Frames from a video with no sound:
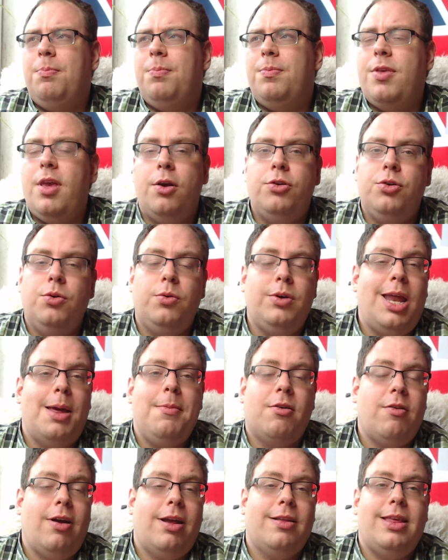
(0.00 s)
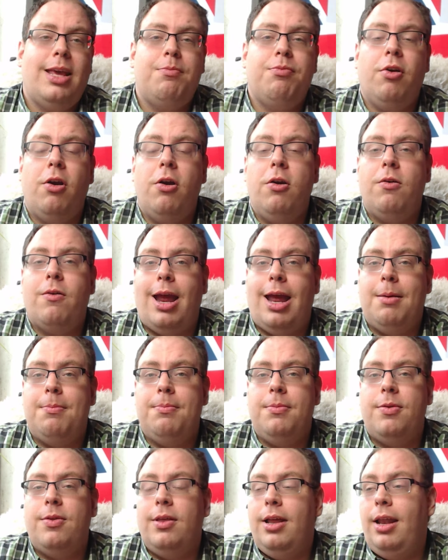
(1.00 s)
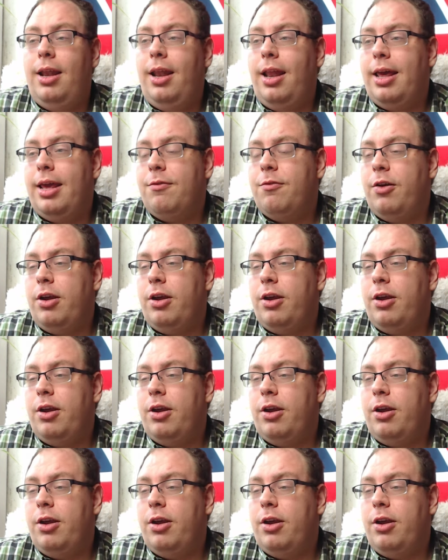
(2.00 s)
social democratic programs, like, for